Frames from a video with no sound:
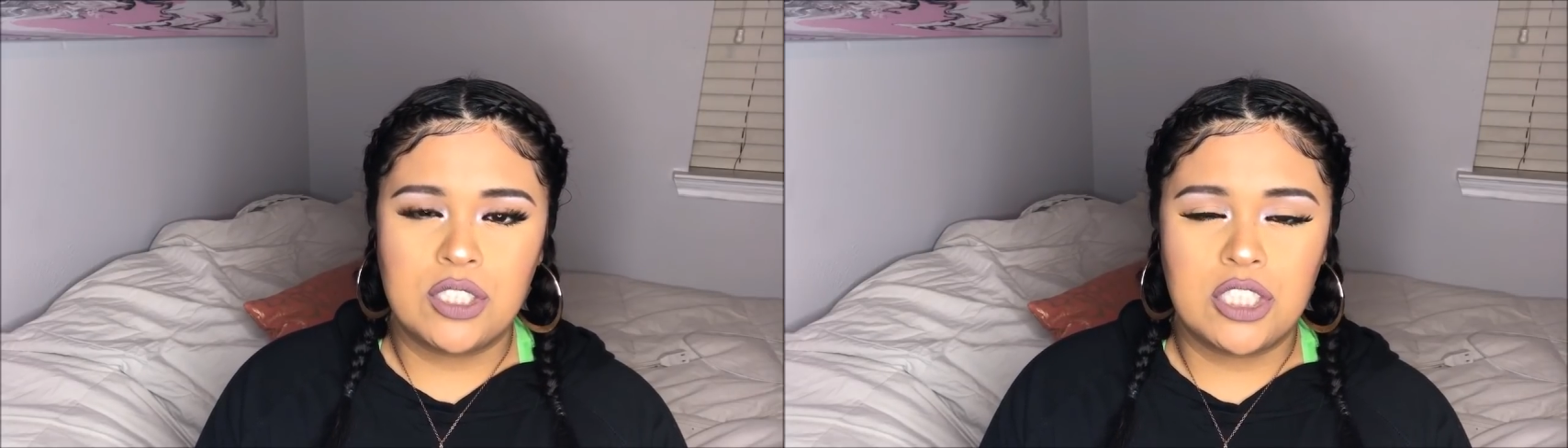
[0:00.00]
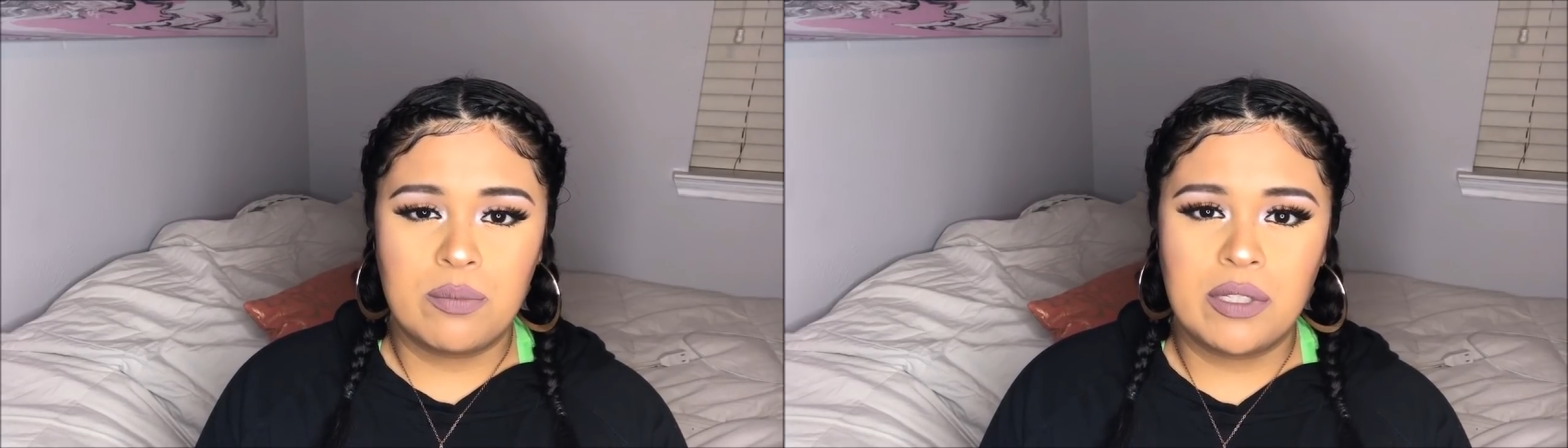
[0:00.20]

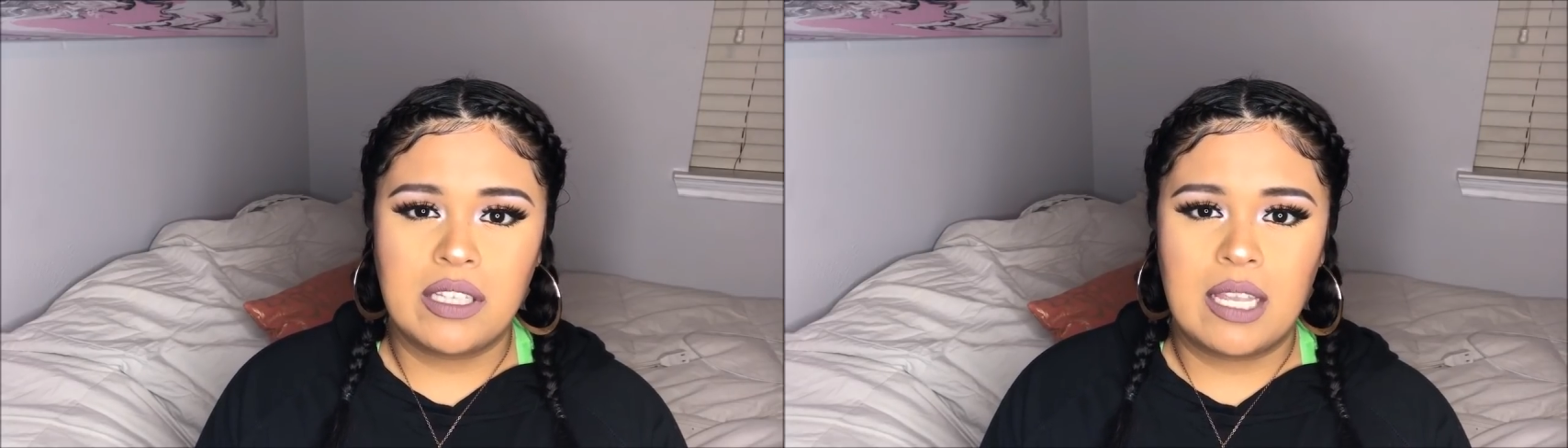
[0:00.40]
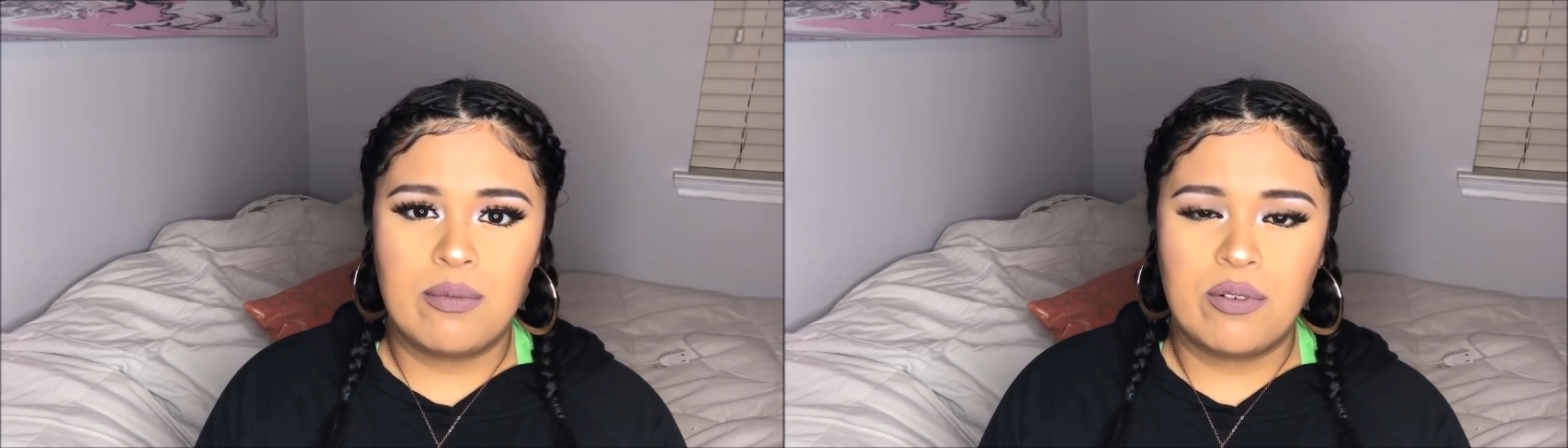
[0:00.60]

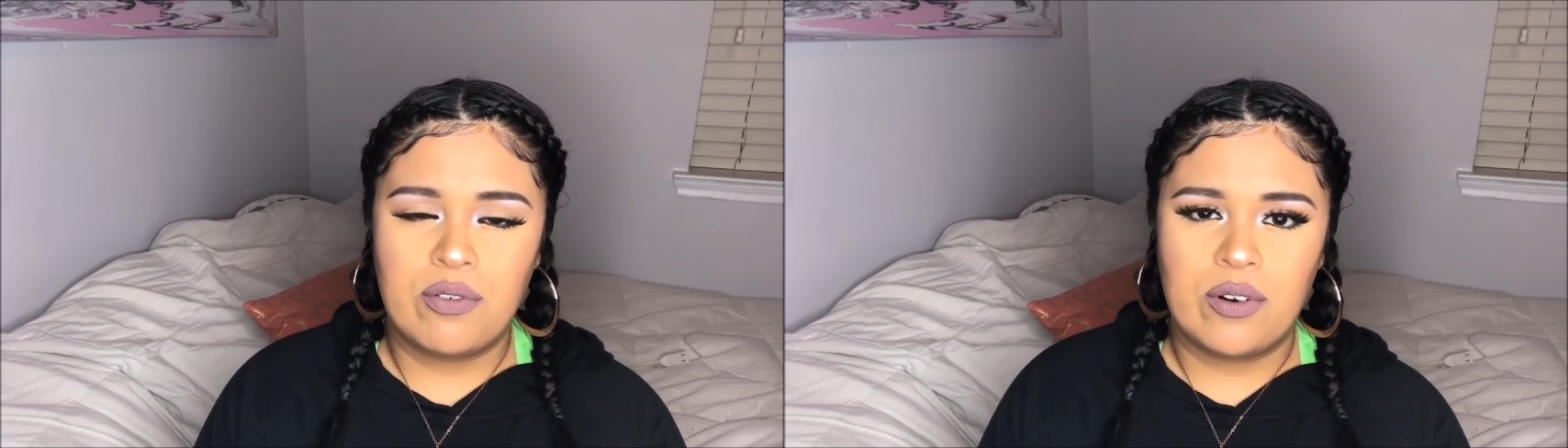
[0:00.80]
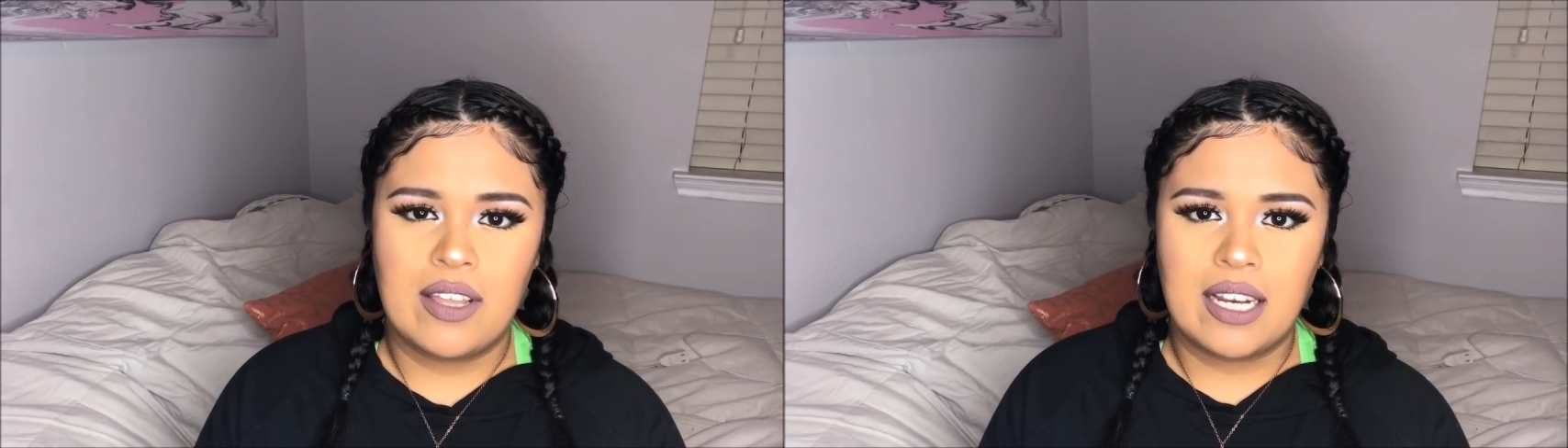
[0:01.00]
shipping label
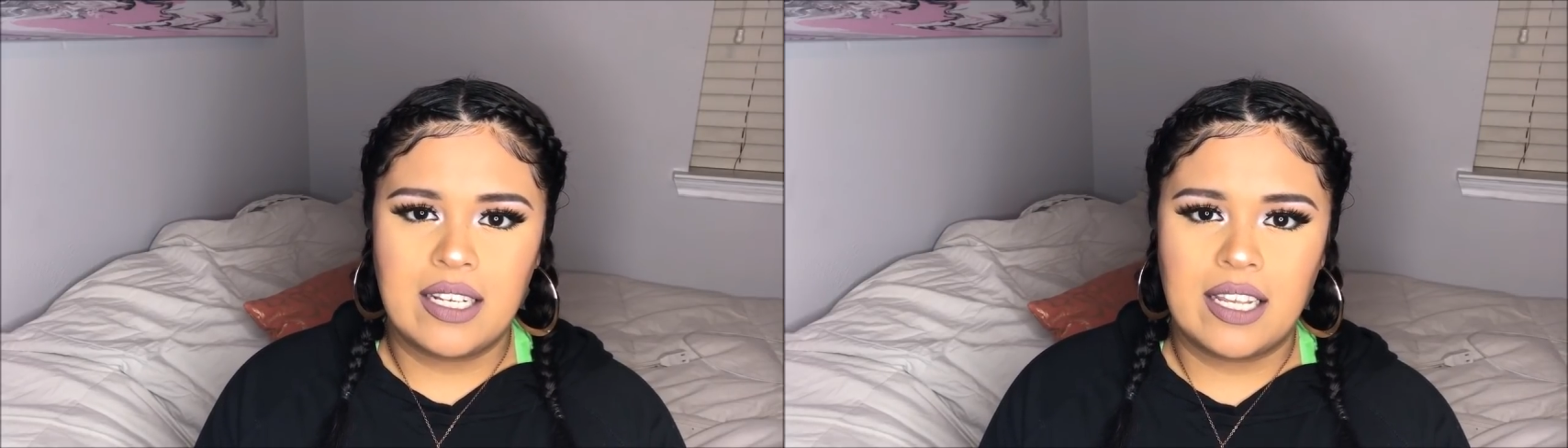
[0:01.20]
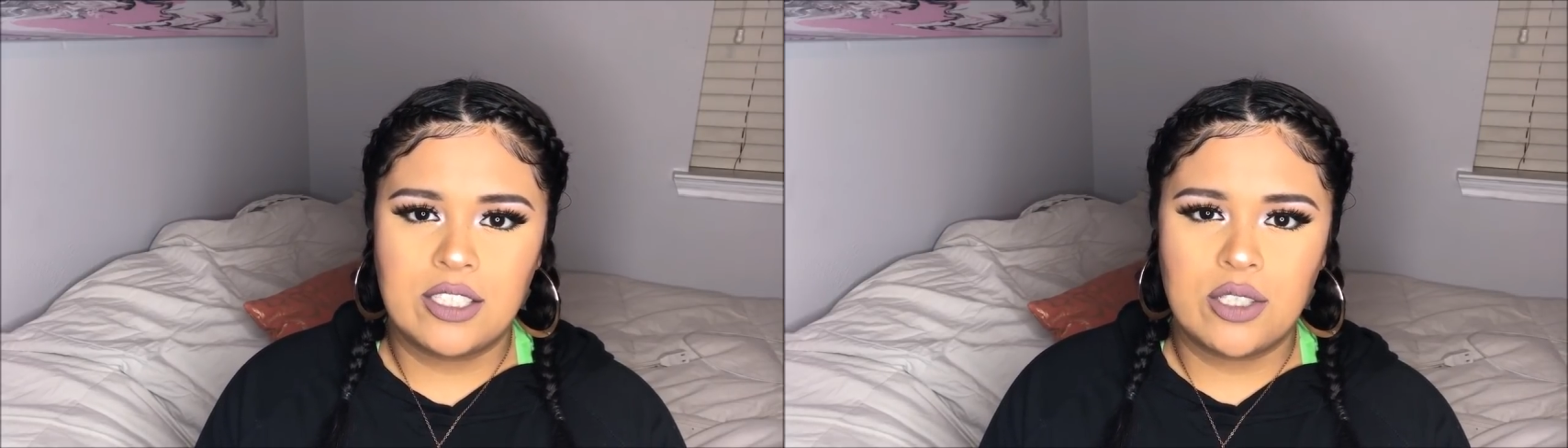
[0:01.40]
for that day.